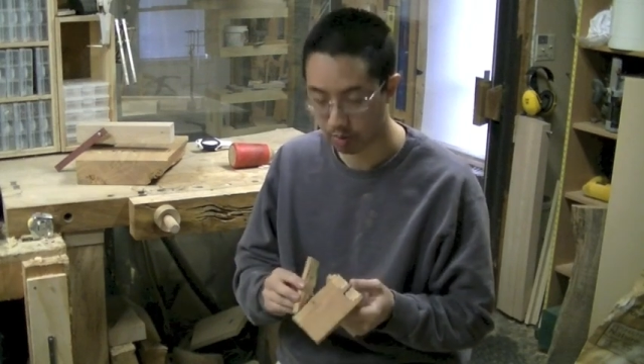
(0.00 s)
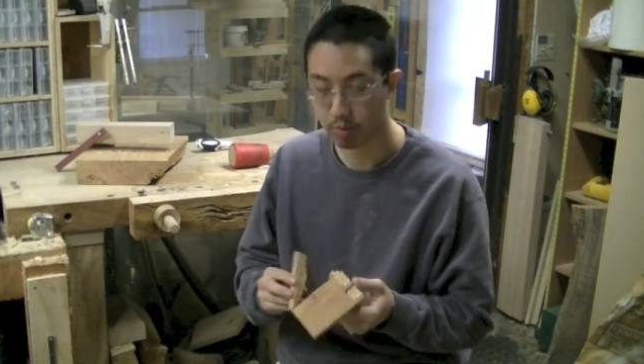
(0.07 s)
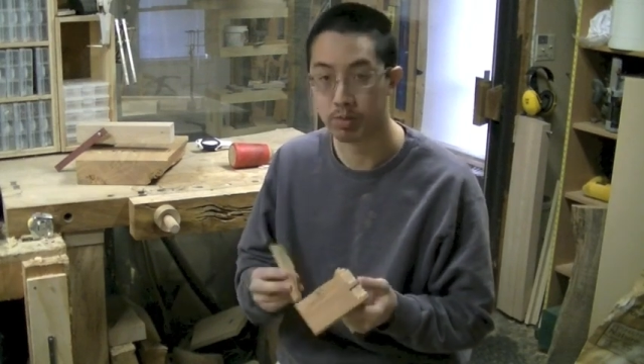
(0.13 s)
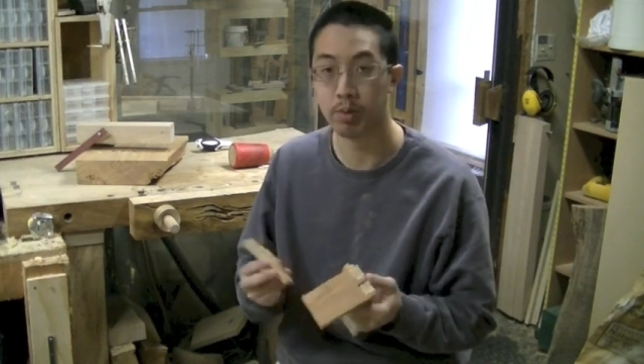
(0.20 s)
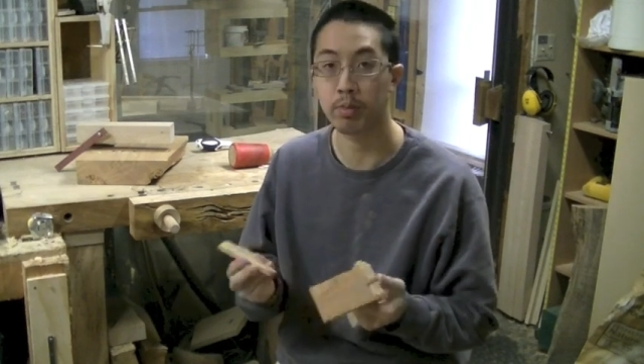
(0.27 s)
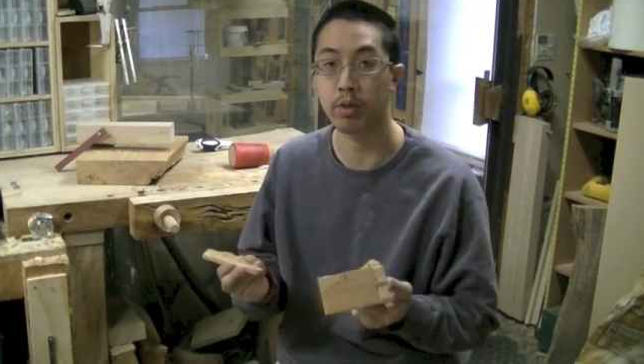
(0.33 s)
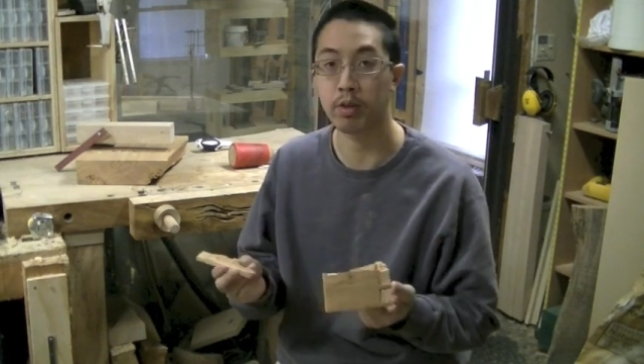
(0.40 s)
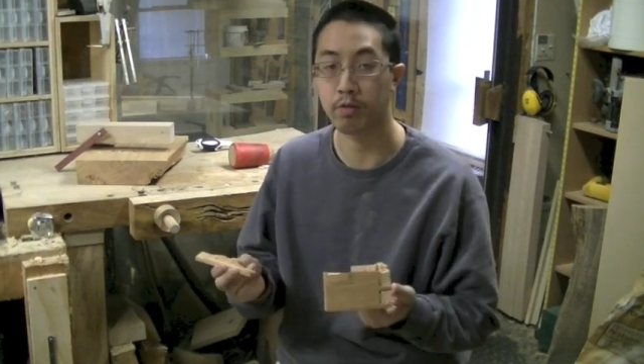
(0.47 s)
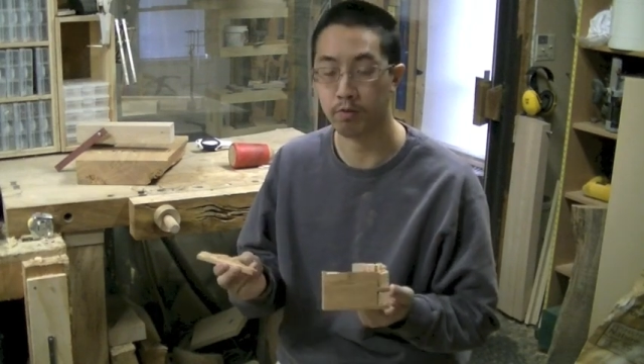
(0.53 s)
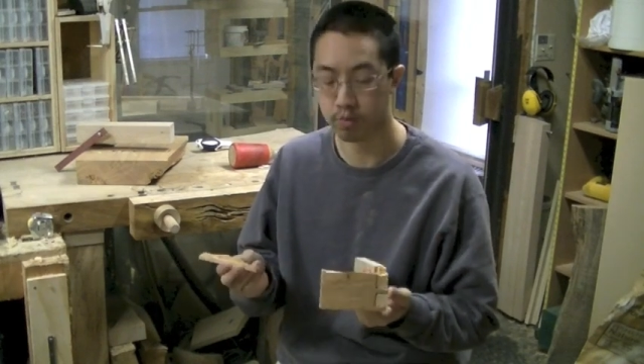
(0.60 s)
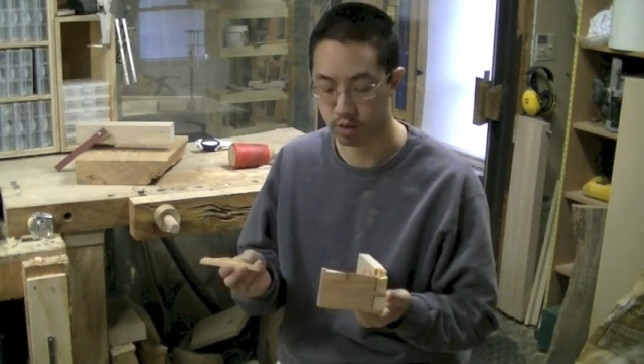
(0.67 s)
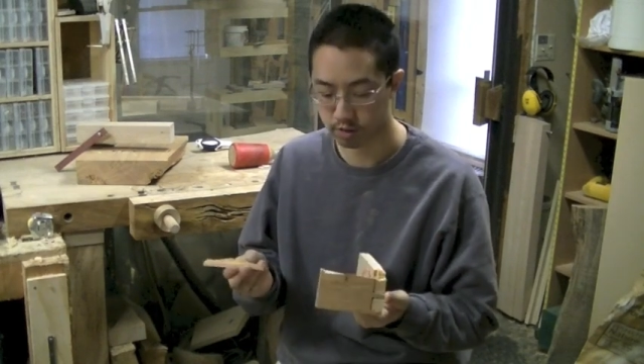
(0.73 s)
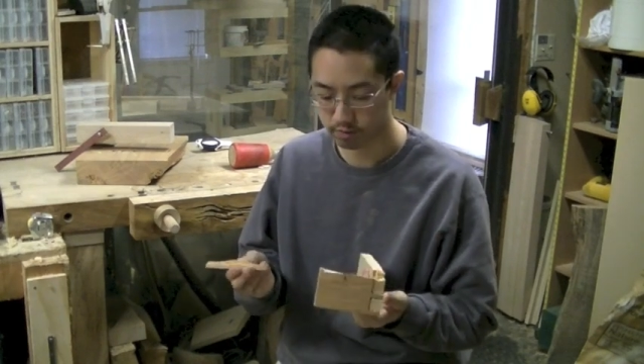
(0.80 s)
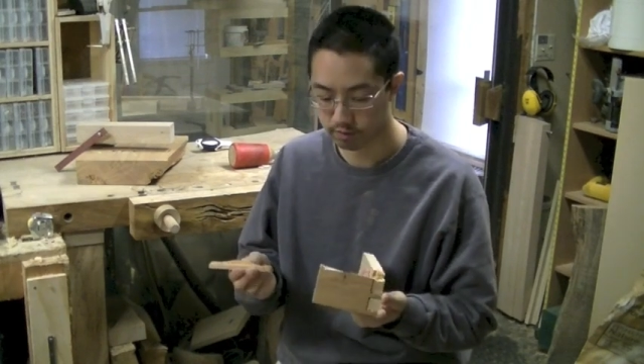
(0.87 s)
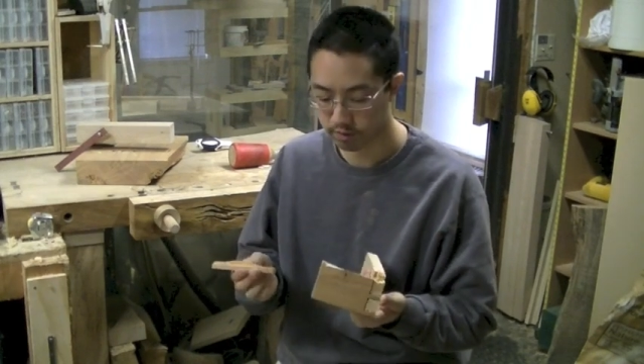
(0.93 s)
whipped up
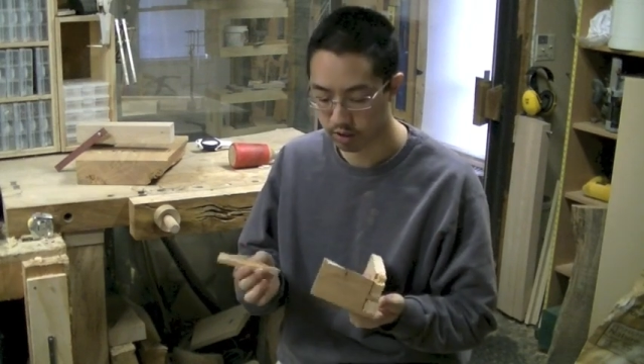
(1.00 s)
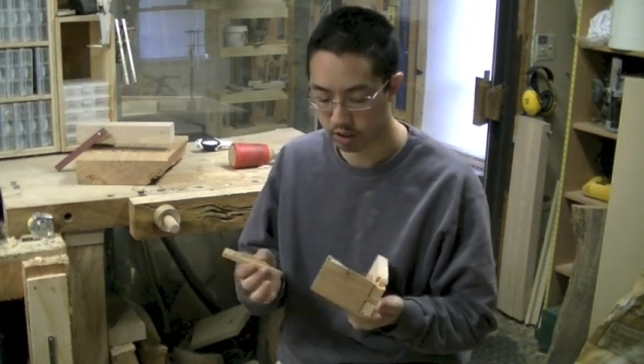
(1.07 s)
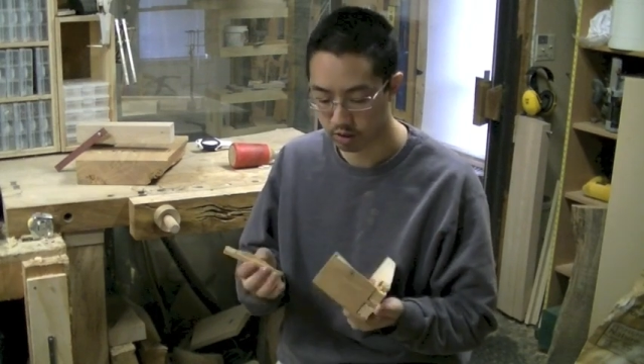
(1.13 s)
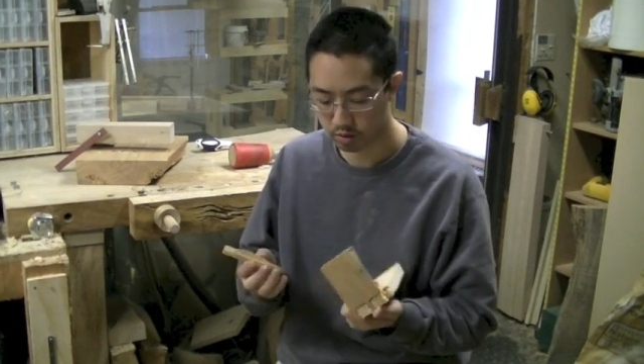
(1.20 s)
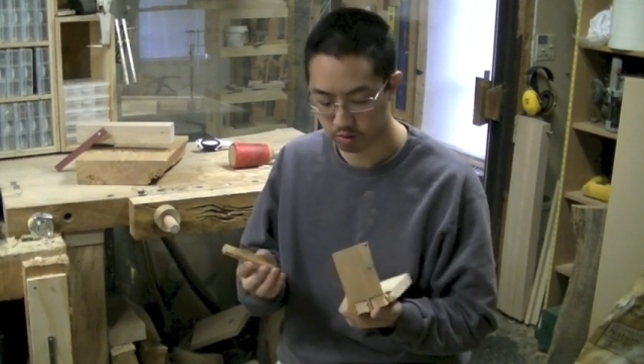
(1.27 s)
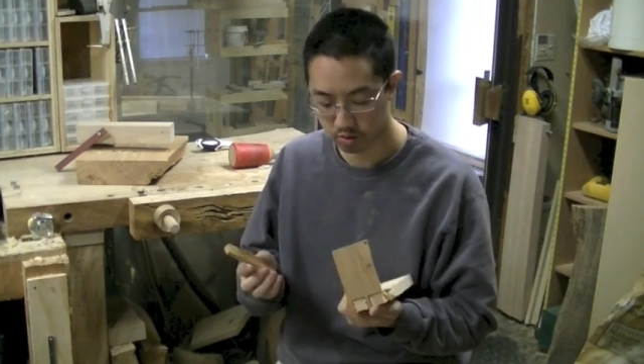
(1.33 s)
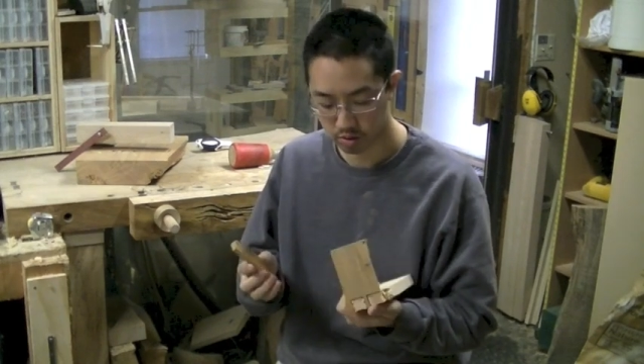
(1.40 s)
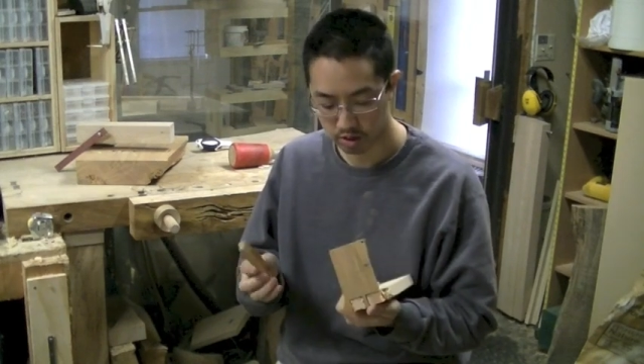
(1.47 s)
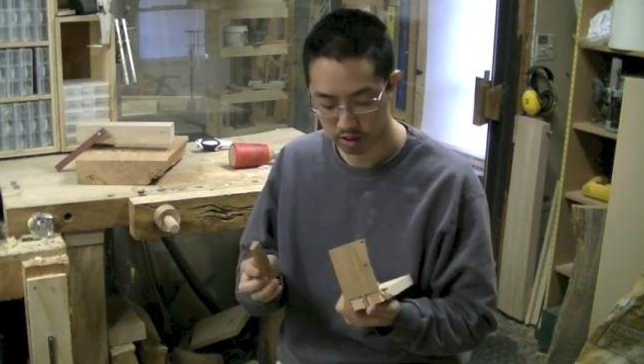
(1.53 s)
for this video.